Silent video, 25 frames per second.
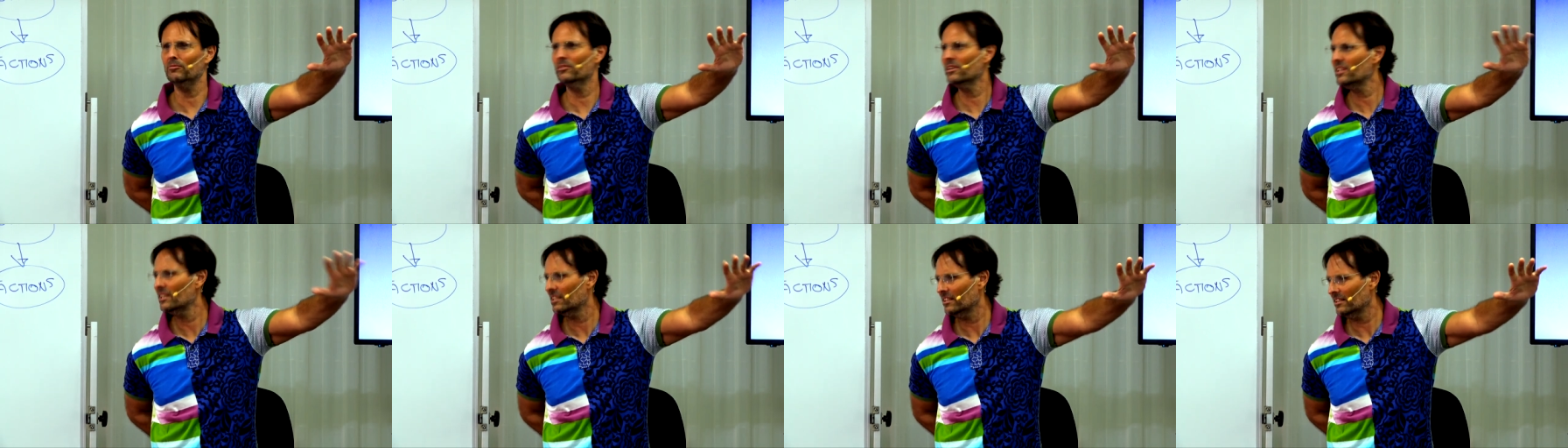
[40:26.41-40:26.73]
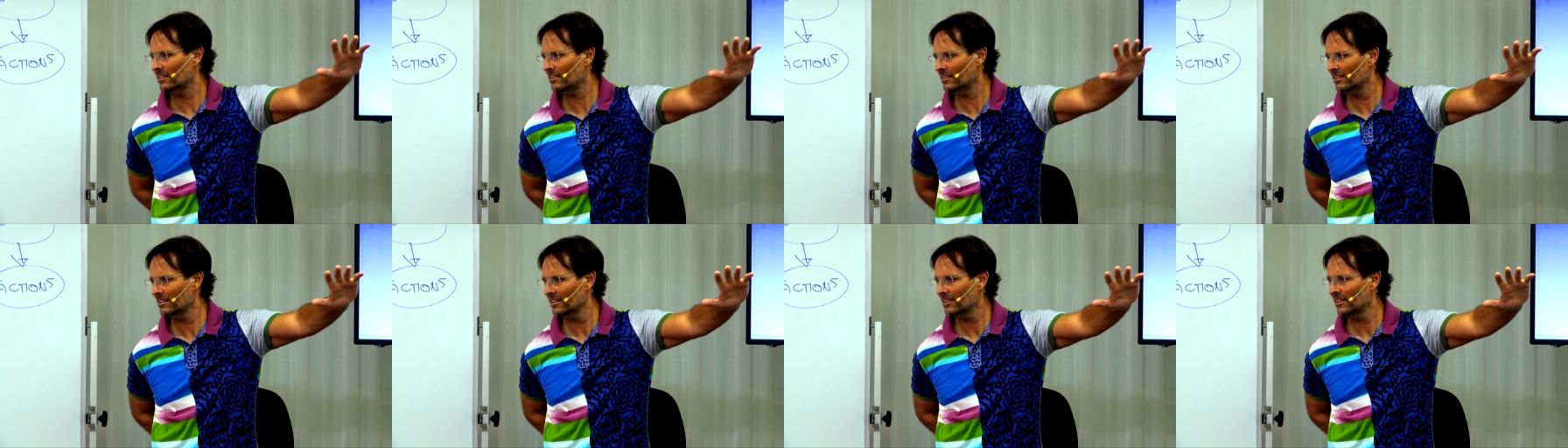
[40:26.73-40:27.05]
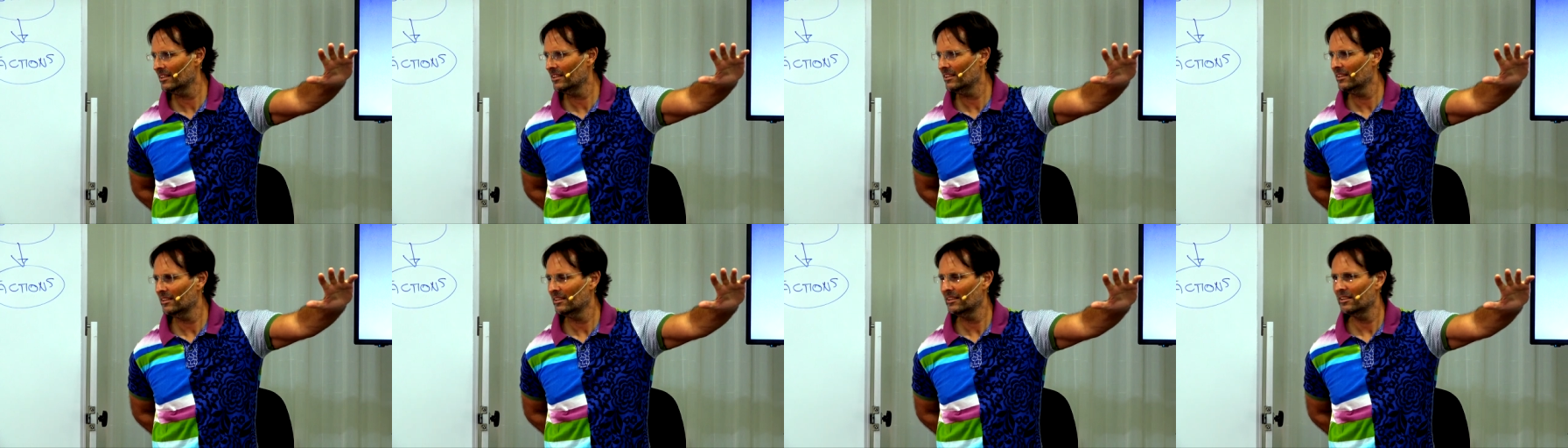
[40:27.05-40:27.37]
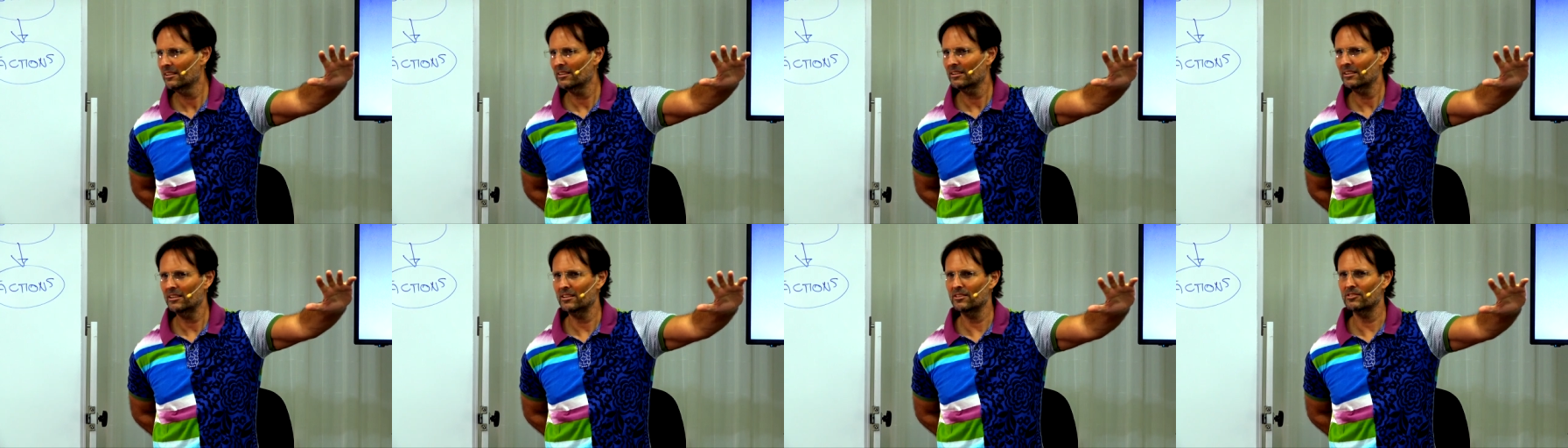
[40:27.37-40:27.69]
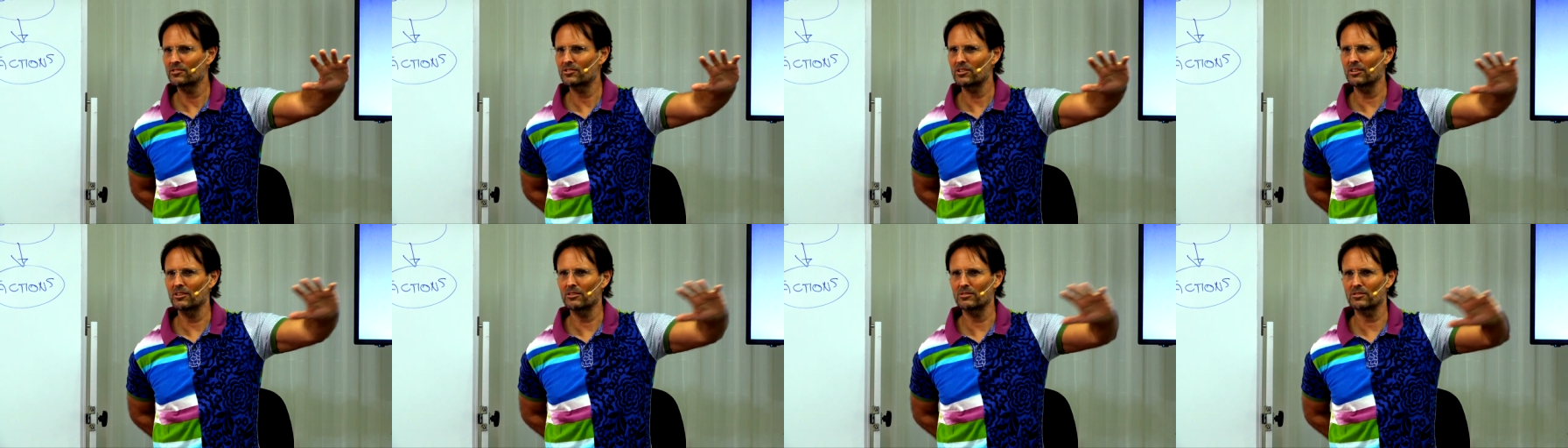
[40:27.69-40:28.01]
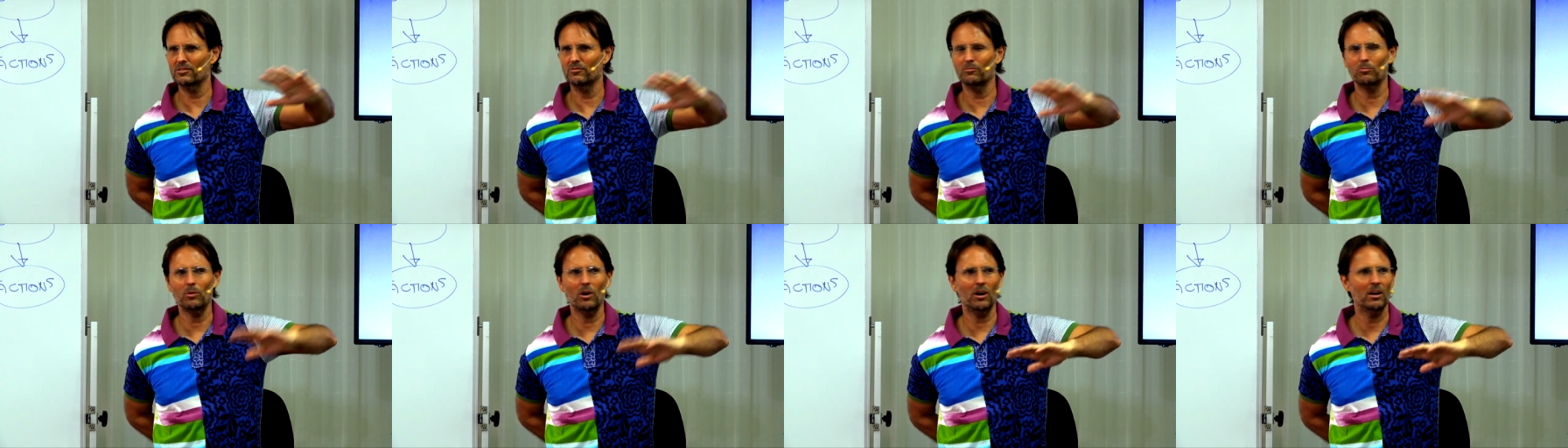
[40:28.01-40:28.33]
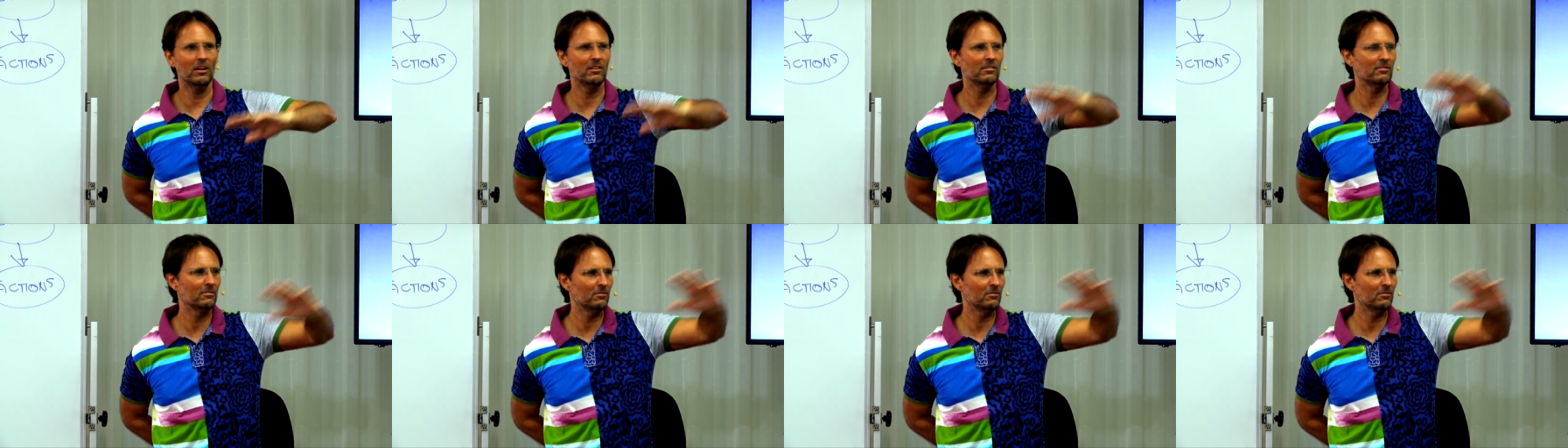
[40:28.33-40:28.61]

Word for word: Really, in terms of what